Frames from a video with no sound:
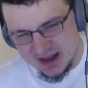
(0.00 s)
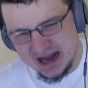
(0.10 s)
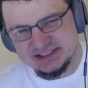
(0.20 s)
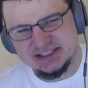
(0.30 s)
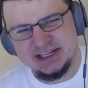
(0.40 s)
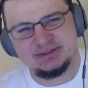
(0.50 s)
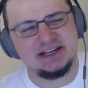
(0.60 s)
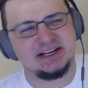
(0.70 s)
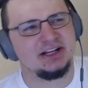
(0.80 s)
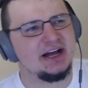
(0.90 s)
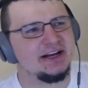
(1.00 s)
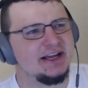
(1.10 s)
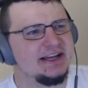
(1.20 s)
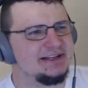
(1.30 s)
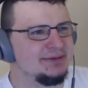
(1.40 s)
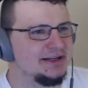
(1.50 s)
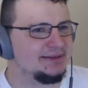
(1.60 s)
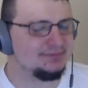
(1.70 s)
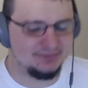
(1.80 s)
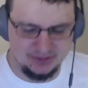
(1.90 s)
I've seen him taking a lot of hate, man.
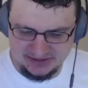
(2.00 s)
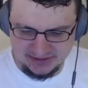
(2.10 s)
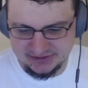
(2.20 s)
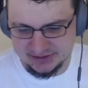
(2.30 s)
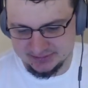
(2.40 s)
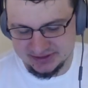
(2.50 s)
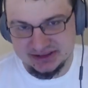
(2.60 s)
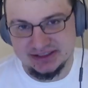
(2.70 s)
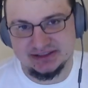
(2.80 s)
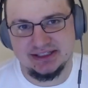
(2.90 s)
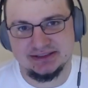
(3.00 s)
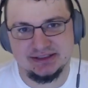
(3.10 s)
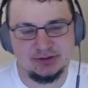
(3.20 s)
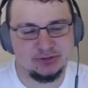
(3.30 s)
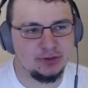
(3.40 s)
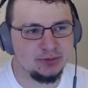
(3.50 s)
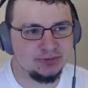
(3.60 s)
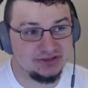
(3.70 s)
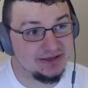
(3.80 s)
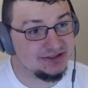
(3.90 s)
Let me tell you something. This kid's 18 years old,
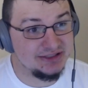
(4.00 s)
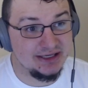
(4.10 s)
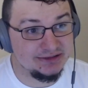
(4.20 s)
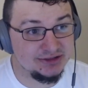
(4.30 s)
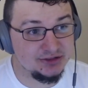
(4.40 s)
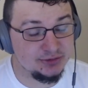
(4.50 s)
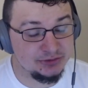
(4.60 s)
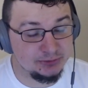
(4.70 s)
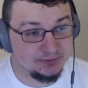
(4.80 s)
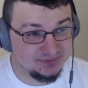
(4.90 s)
17, 18 years old.